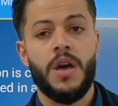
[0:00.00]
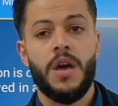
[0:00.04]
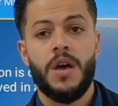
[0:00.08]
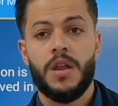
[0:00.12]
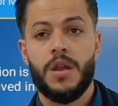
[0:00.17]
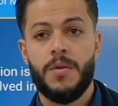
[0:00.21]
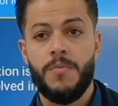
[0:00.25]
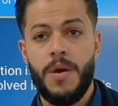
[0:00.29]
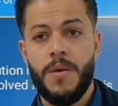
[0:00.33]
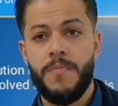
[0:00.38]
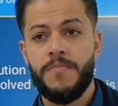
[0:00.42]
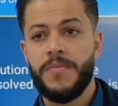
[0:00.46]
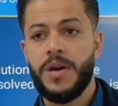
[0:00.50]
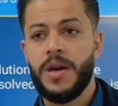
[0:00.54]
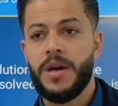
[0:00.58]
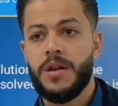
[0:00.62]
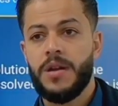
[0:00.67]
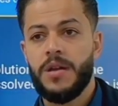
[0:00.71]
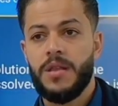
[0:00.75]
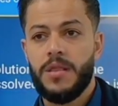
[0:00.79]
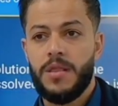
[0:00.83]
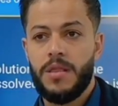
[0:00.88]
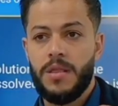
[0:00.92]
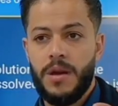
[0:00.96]
Remember
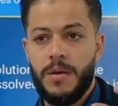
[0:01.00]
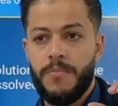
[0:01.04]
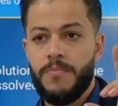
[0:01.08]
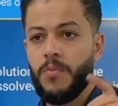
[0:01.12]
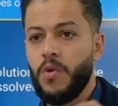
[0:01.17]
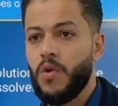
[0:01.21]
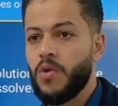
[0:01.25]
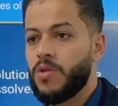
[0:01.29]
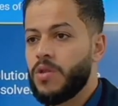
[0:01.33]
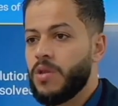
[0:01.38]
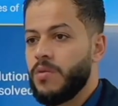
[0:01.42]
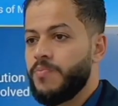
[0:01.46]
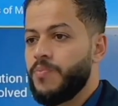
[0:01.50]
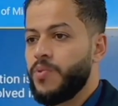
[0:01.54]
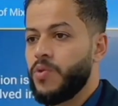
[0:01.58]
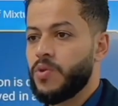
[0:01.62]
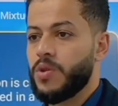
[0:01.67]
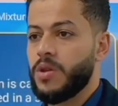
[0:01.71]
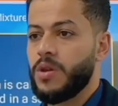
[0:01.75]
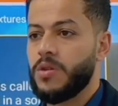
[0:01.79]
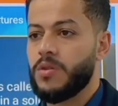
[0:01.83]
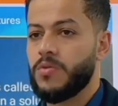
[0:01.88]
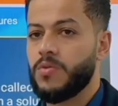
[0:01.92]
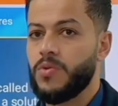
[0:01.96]
the most
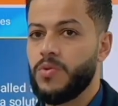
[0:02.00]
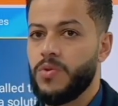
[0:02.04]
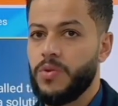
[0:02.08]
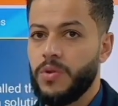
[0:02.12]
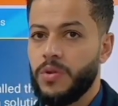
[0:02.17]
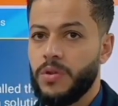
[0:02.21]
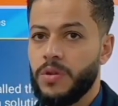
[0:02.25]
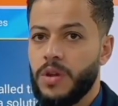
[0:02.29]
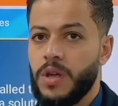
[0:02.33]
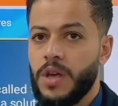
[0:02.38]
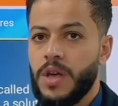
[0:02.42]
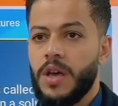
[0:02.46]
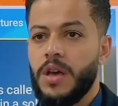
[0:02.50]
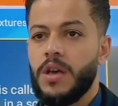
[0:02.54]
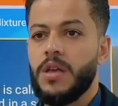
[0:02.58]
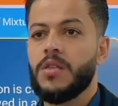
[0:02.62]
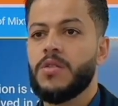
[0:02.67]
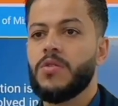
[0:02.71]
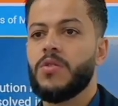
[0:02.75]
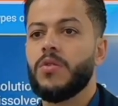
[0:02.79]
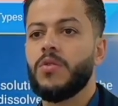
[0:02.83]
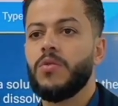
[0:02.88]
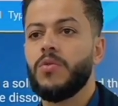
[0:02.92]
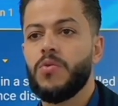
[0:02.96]
important rule in
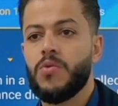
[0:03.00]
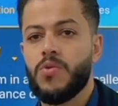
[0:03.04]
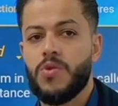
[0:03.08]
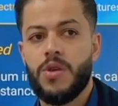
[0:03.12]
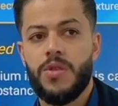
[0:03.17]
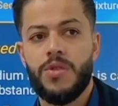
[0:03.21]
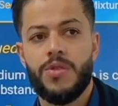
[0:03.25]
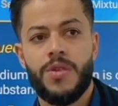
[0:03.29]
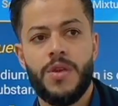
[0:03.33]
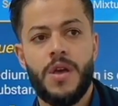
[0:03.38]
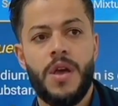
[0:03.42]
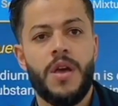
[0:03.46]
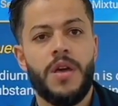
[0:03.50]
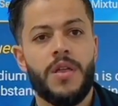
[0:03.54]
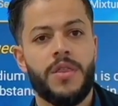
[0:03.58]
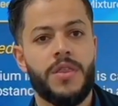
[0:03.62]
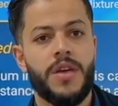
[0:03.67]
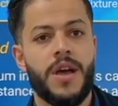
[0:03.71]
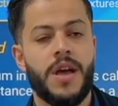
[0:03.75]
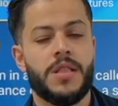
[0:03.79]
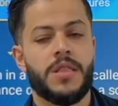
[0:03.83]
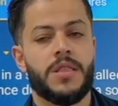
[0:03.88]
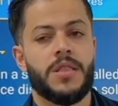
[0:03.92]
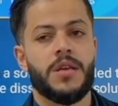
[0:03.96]
solutions,
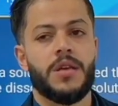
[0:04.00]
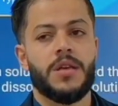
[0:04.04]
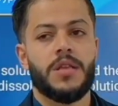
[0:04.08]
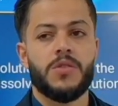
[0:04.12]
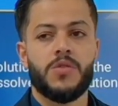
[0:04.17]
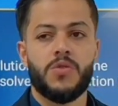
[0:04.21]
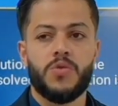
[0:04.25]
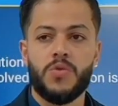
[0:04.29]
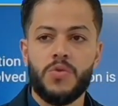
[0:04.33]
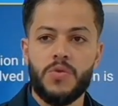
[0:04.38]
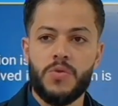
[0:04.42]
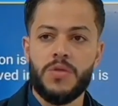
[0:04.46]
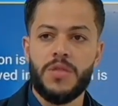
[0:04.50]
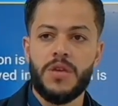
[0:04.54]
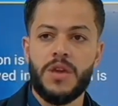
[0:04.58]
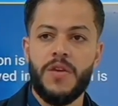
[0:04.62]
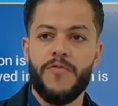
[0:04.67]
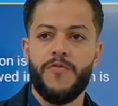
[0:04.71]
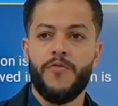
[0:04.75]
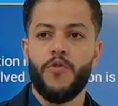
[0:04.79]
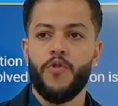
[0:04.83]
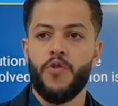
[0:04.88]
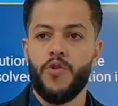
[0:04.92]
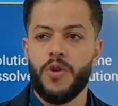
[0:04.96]
that do they
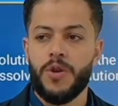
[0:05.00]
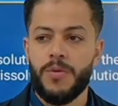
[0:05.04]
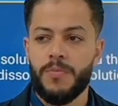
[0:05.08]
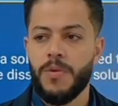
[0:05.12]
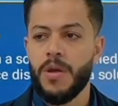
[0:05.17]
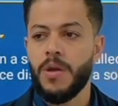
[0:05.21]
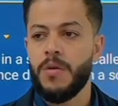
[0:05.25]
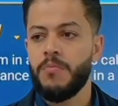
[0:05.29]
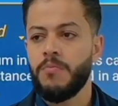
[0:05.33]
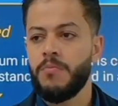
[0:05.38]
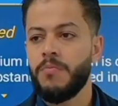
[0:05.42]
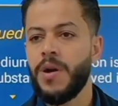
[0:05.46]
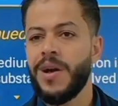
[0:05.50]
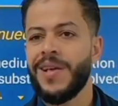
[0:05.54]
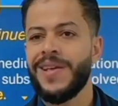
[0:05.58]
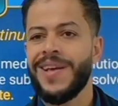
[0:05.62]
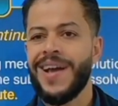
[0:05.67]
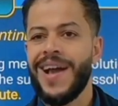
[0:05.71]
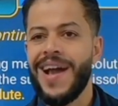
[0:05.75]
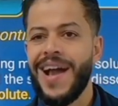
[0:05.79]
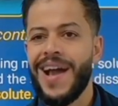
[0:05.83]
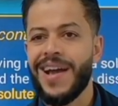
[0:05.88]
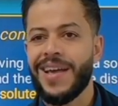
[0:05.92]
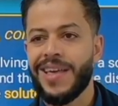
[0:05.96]
form by
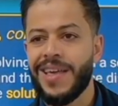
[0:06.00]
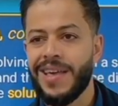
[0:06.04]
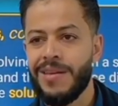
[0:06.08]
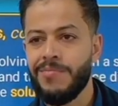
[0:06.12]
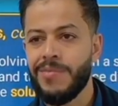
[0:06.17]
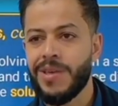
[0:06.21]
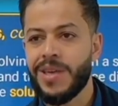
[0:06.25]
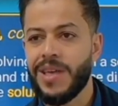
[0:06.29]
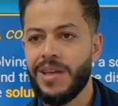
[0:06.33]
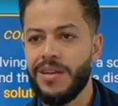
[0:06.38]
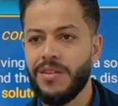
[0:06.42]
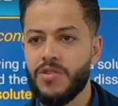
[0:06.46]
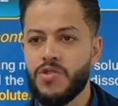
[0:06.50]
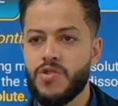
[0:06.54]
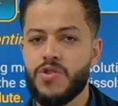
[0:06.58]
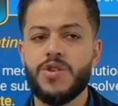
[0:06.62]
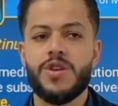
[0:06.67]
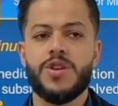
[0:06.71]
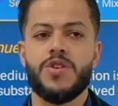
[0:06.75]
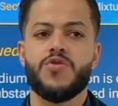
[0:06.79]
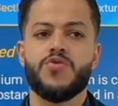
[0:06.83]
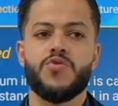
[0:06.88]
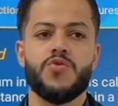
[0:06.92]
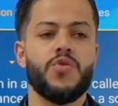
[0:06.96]
a chemical
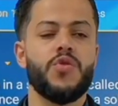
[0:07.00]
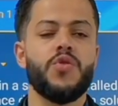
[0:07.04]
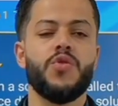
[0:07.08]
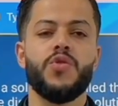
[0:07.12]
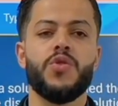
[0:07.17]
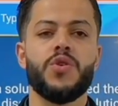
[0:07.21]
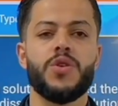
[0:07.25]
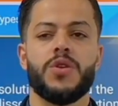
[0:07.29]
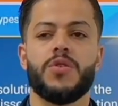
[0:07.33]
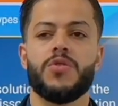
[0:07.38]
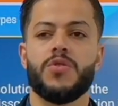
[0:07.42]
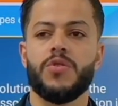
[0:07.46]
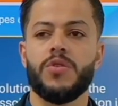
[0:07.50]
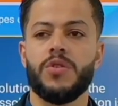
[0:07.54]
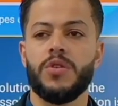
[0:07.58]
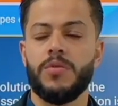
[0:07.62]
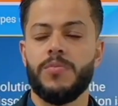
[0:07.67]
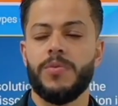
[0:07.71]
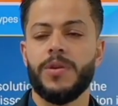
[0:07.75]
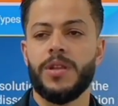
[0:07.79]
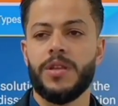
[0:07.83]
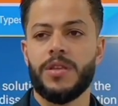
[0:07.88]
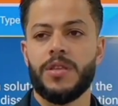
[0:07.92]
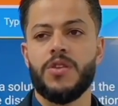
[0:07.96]
change or
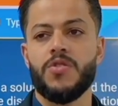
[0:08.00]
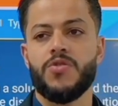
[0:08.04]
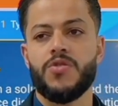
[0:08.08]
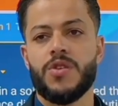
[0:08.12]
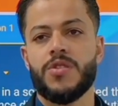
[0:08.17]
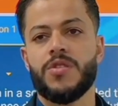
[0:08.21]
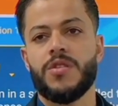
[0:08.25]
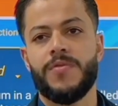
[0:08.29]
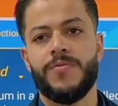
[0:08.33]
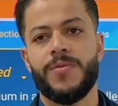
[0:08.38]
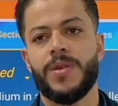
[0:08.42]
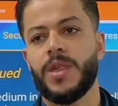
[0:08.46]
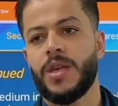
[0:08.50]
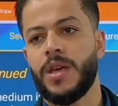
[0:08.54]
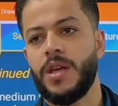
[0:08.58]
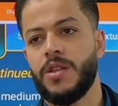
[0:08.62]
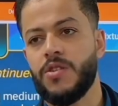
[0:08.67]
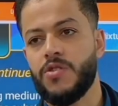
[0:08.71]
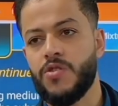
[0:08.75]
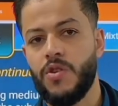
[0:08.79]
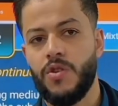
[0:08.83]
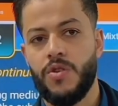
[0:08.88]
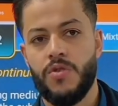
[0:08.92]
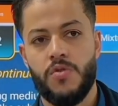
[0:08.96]
solubility, just a physical
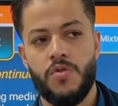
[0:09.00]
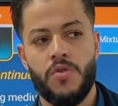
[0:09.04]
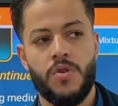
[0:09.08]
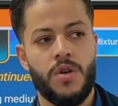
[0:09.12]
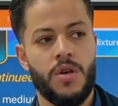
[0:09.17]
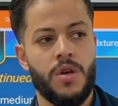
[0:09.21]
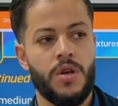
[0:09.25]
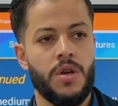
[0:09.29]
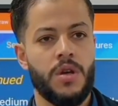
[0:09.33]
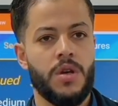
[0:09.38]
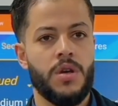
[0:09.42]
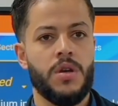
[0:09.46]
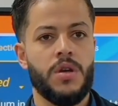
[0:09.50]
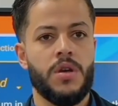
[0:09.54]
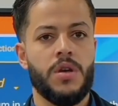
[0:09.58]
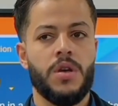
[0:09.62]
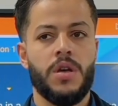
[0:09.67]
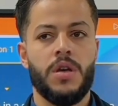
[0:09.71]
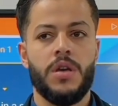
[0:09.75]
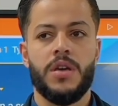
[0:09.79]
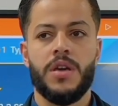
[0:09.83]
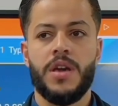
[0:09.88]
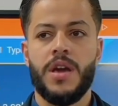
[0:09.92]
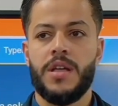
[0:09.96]
change?
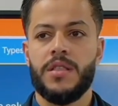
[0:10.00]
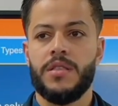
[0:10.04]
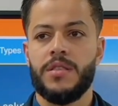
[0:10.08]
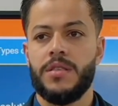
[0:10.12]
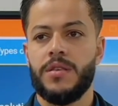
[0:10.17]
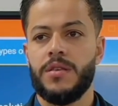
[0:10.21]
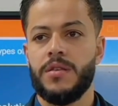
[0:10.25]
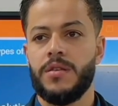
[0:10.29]
Yeah.